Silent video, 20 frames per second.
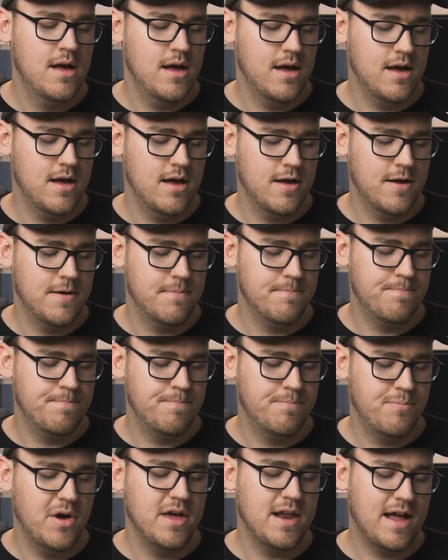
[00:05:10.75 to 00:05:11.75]

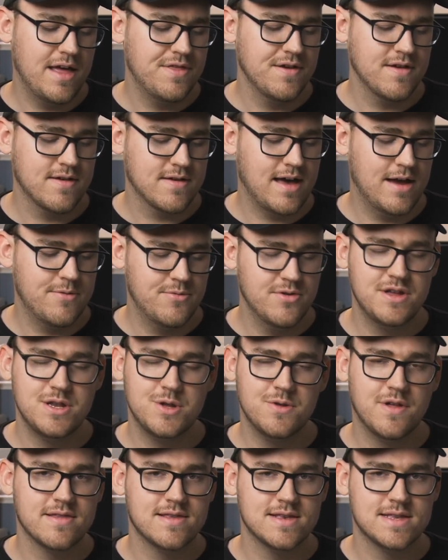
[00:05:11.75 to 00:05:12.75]
But I think I really
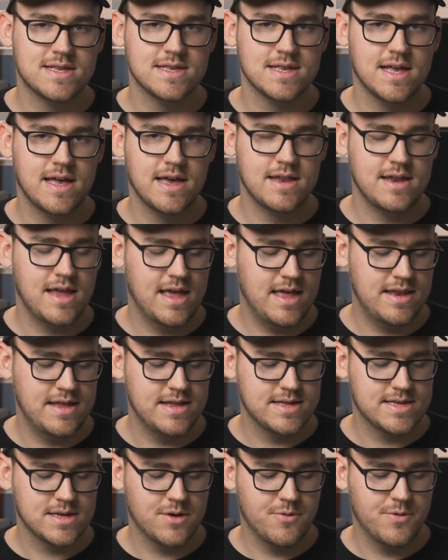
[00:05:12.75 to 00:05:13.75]
do like this design, and
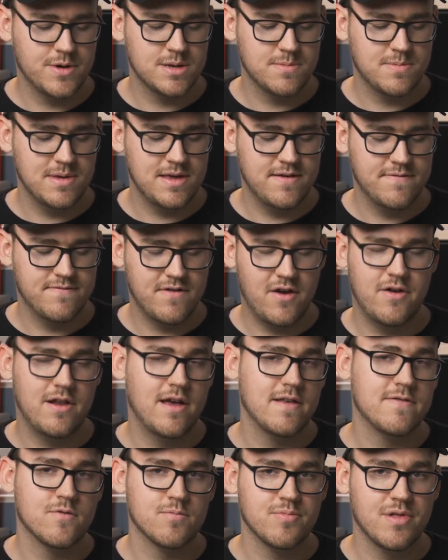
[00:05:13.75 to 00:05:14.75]
it's going to be very
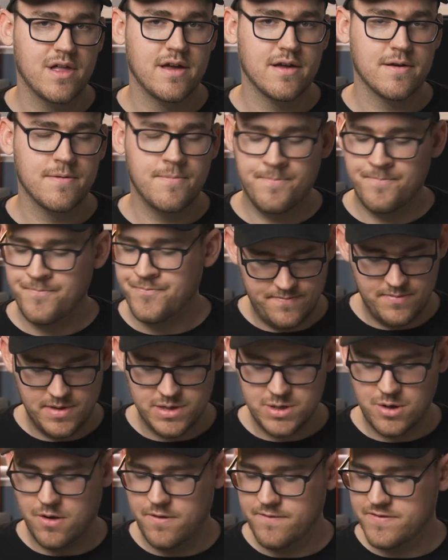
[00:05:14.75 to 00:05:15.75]
nice for playing.
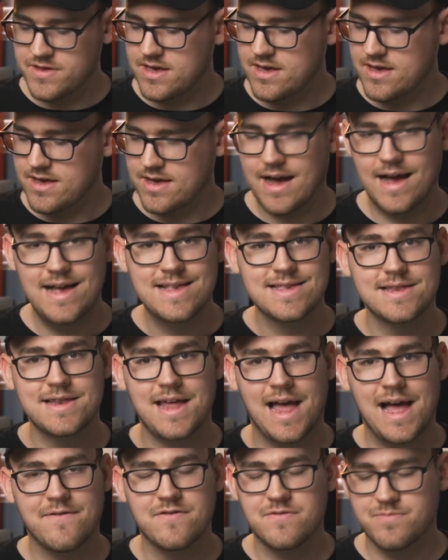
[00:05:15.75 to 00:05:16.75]
Let's go over the Kaizen
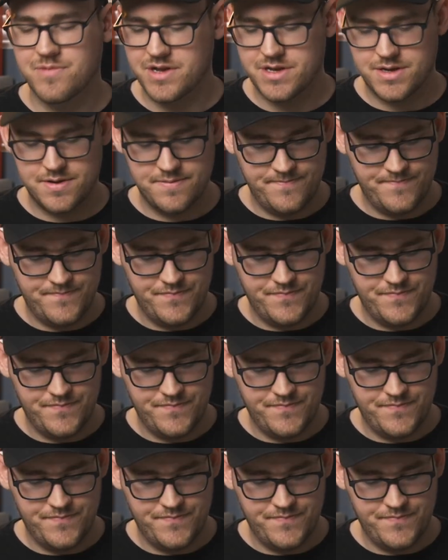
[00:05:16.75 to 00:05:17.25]
half split.